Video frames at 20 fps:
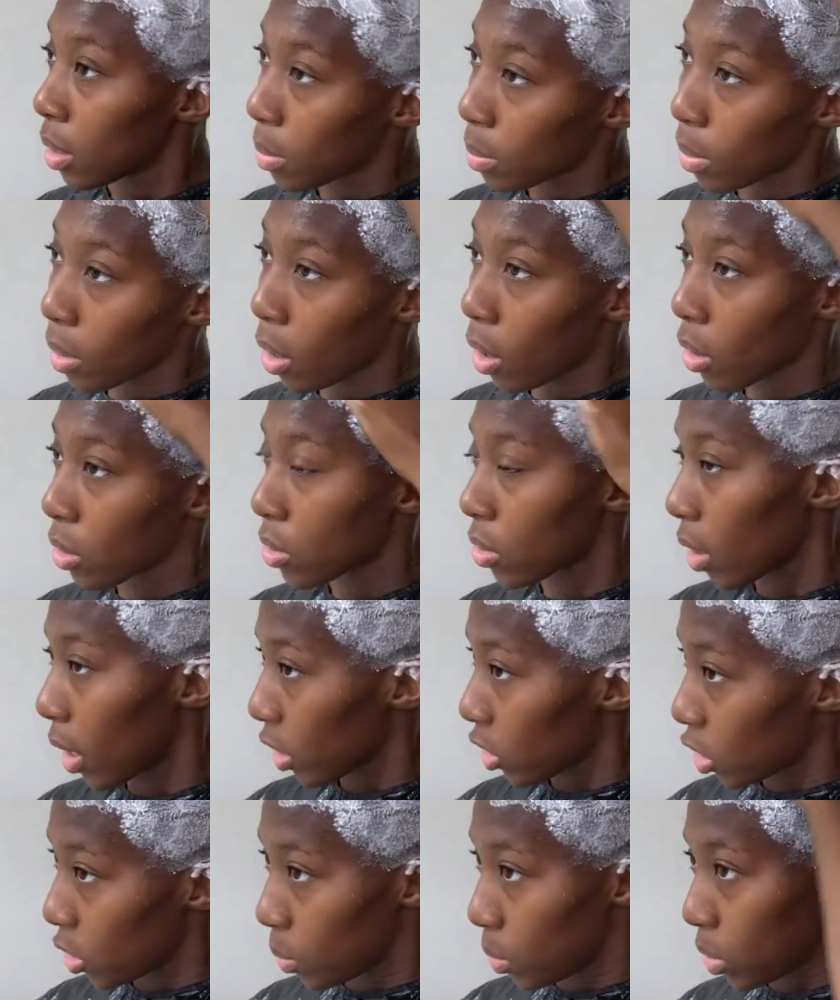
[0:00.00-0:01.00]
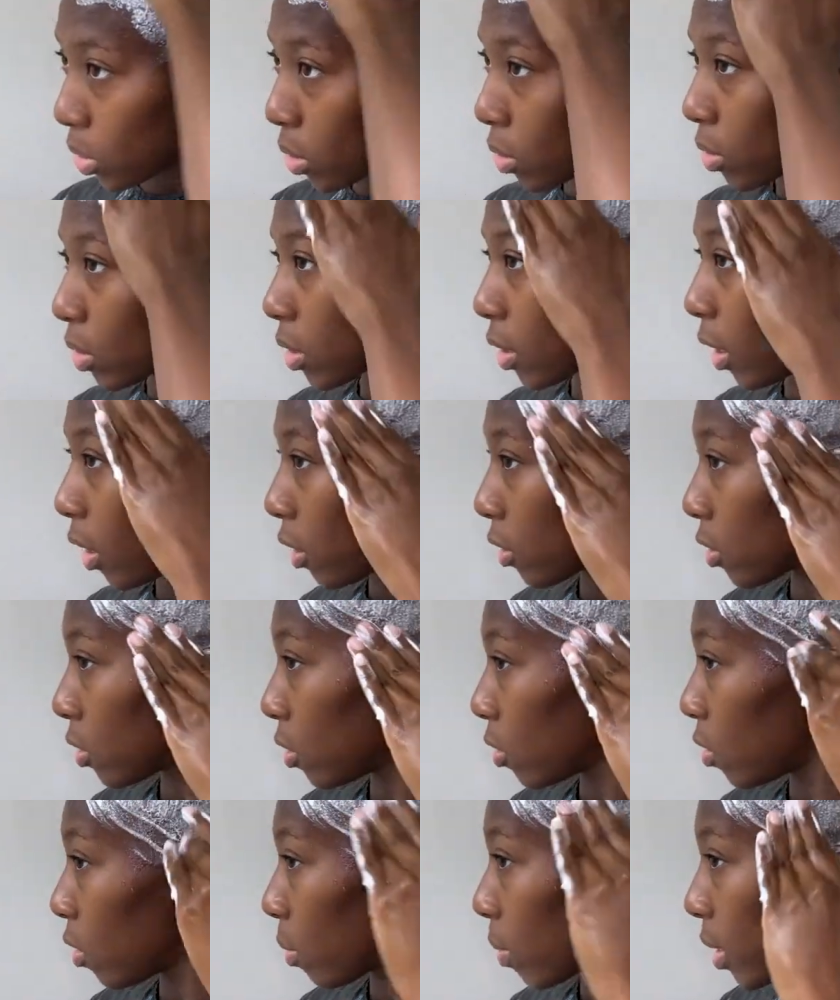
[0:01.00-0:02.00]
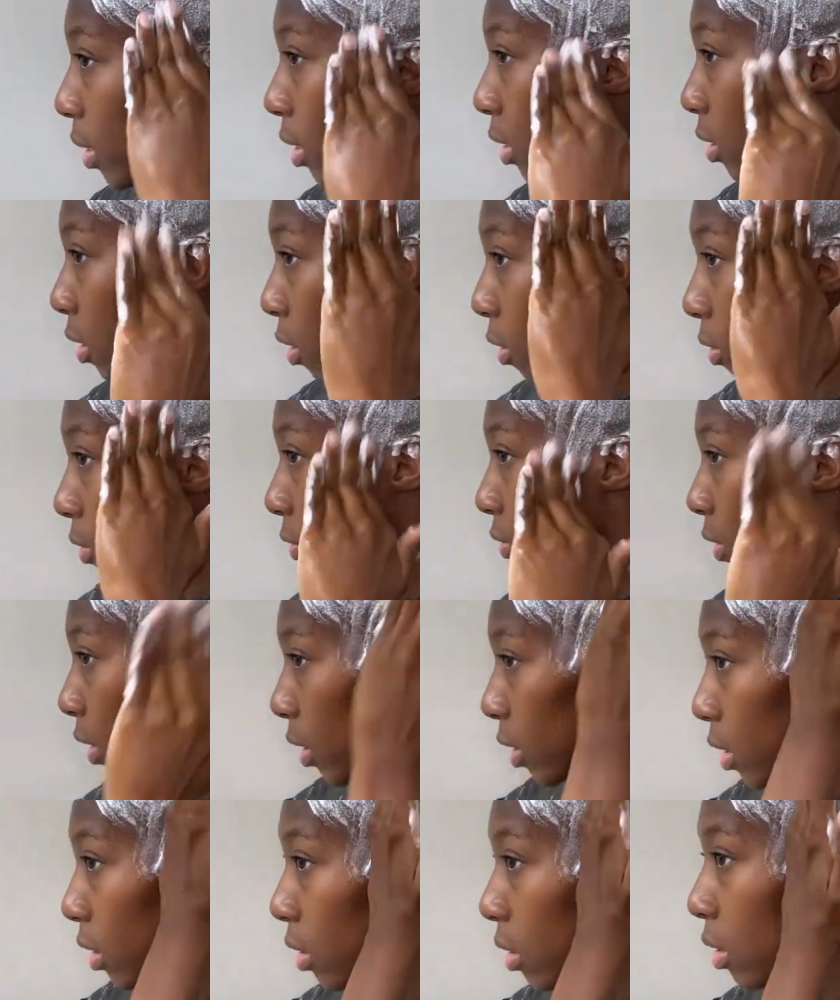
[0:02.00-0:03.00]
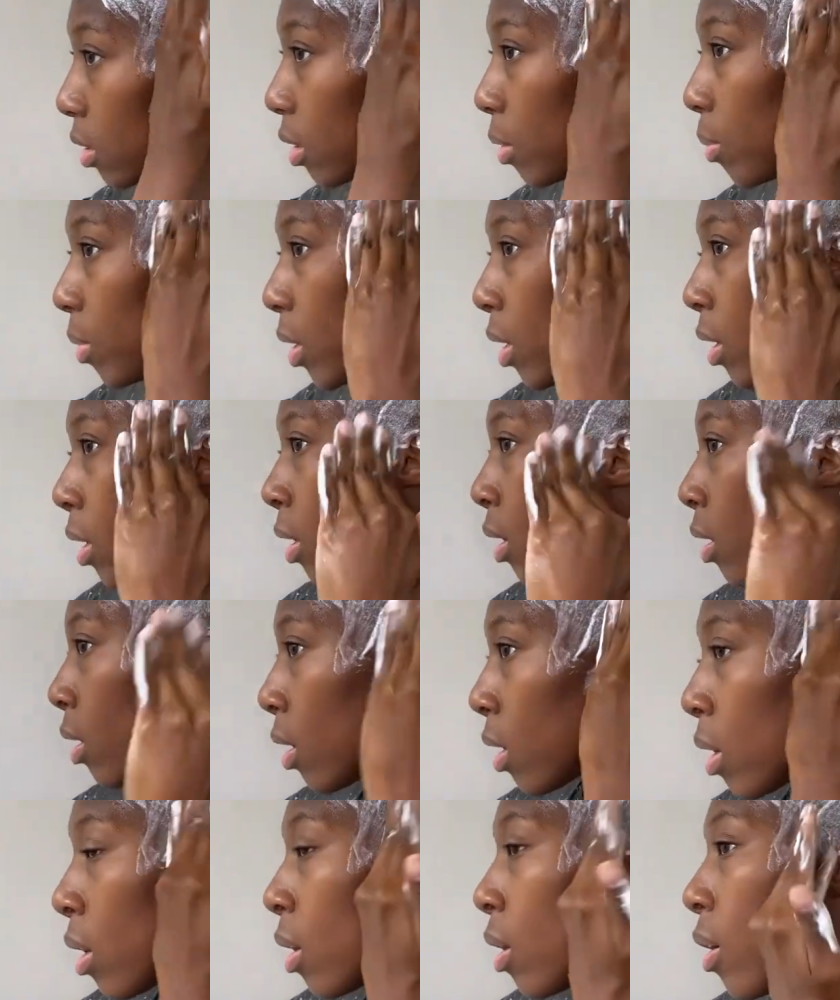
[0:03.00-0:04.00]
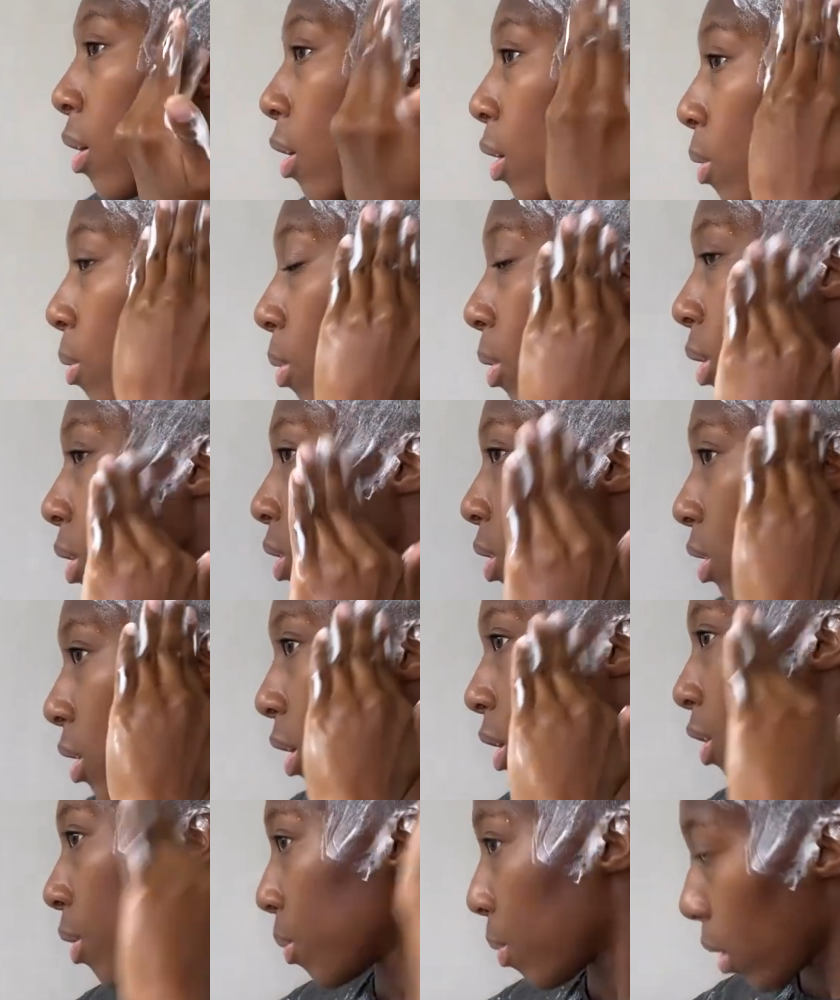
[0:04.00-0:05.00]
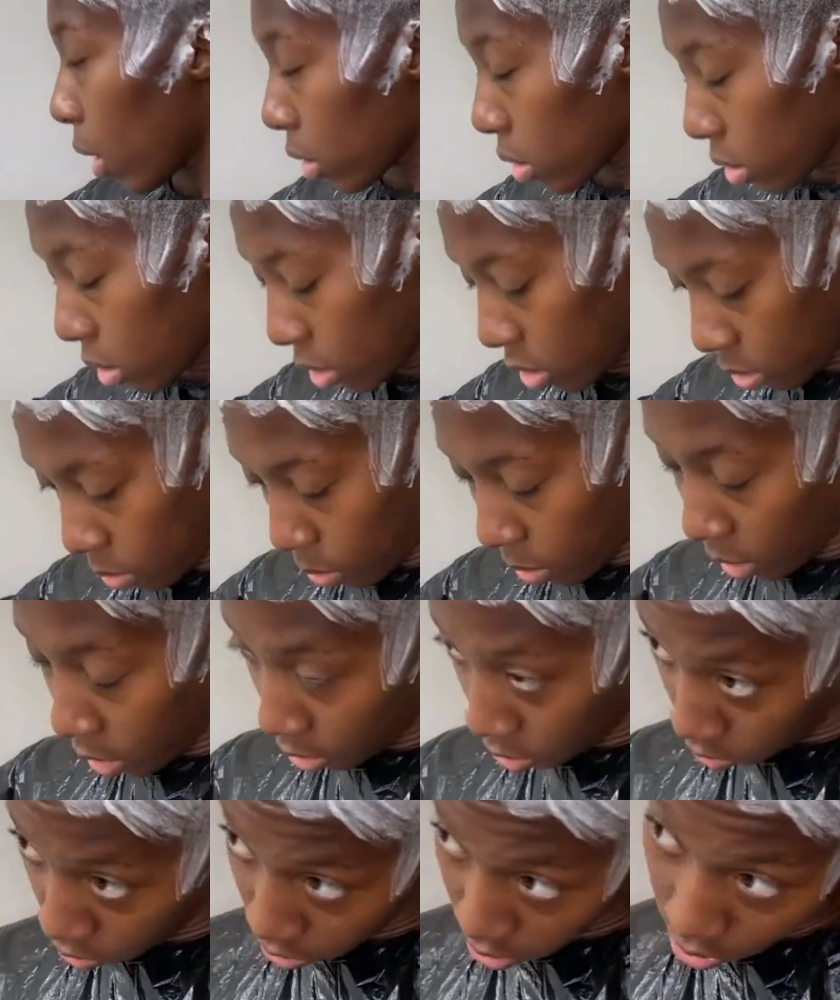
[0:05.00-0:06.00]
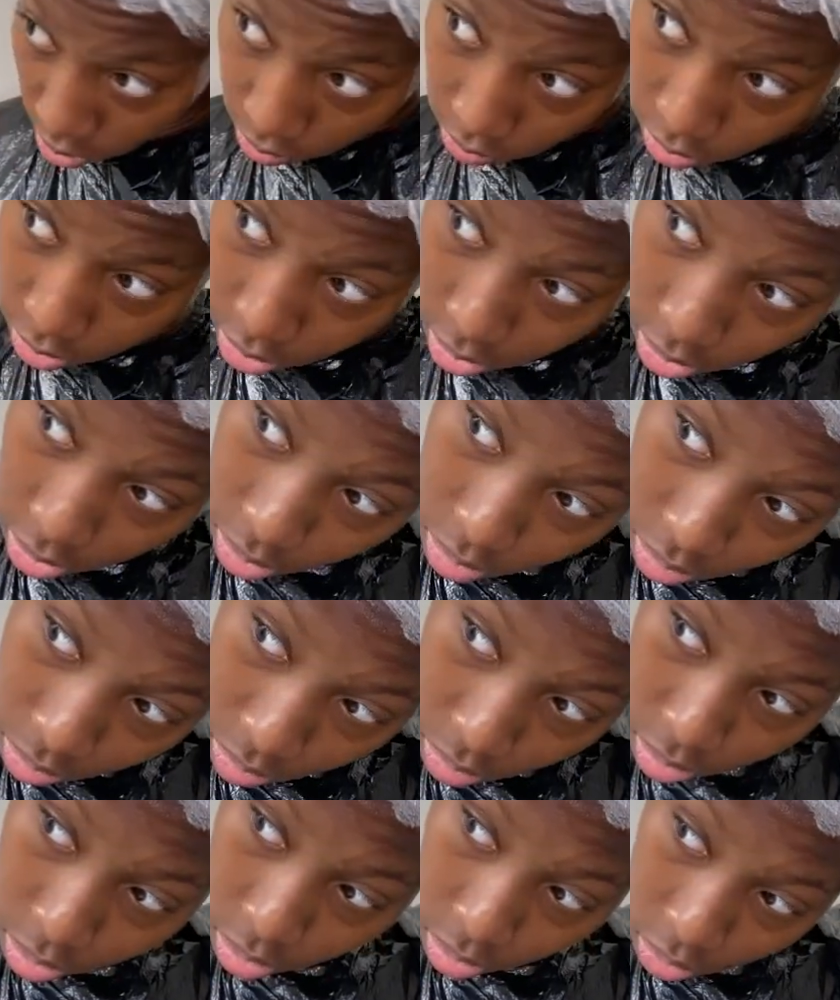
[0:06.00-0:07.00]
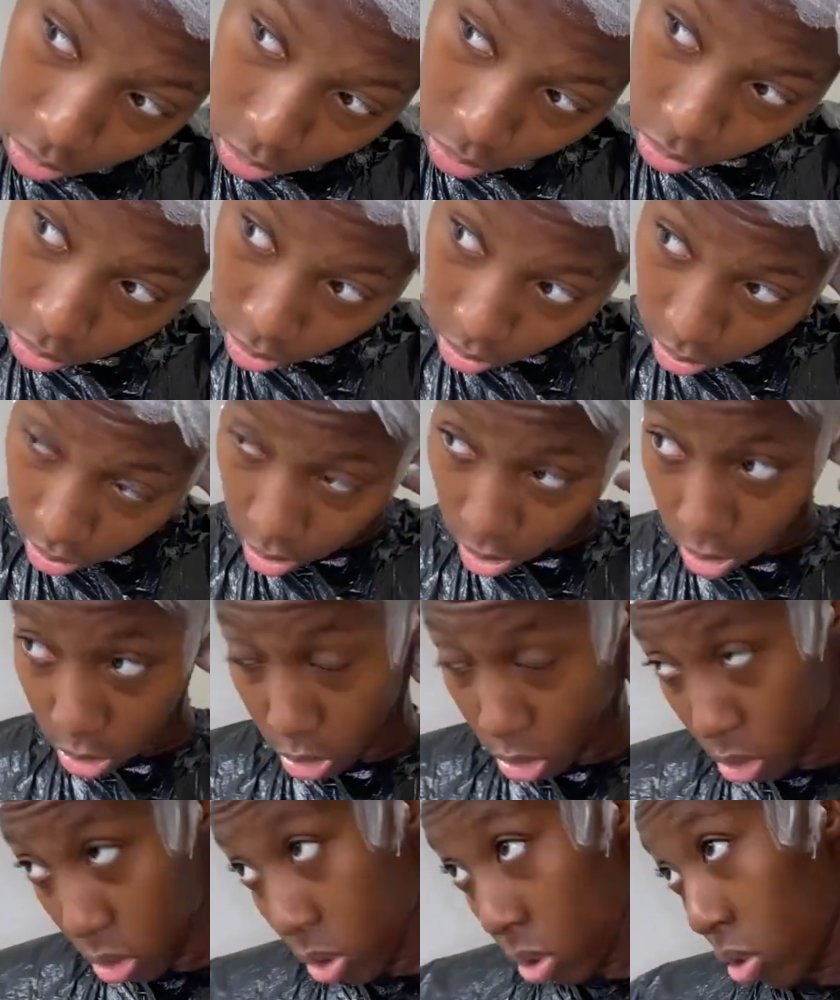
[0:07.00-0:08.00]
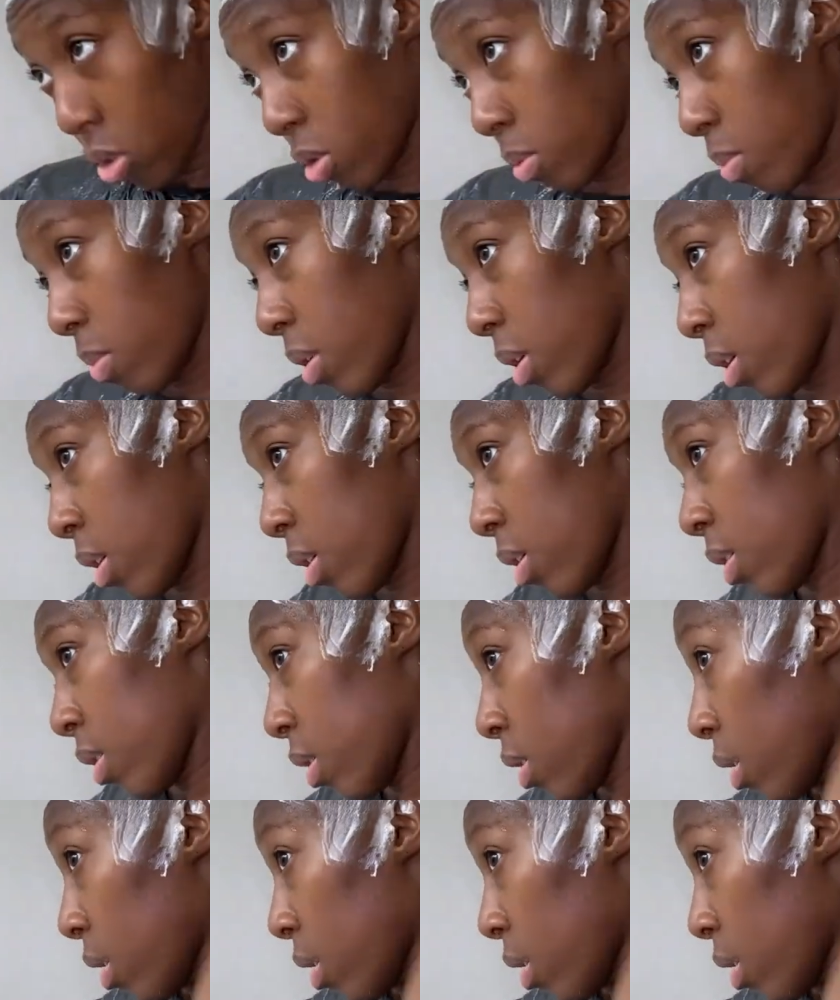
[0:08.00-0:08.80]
but also I just be so scared to do it on myself. Like, this could be a really scary process by yourself to do, because you're just not sure. But